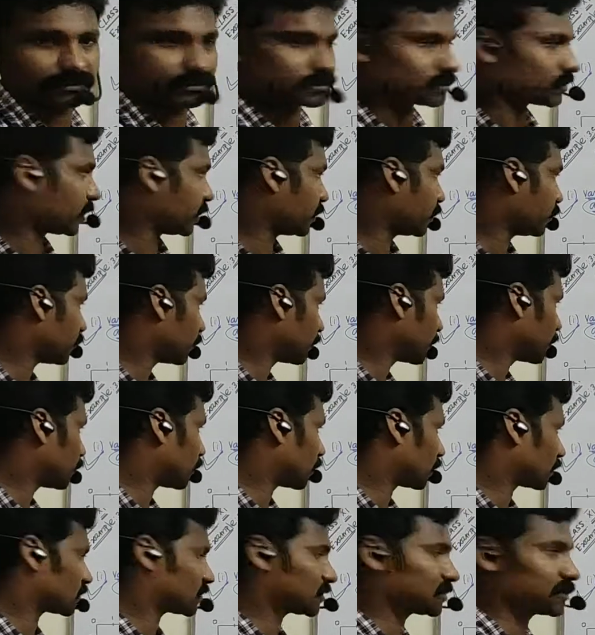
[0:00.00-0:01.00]
So I hope
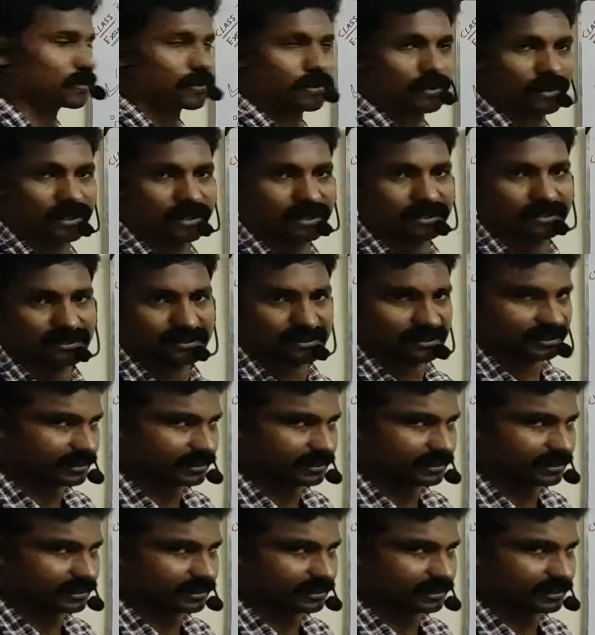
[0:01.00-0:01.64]
you understood that the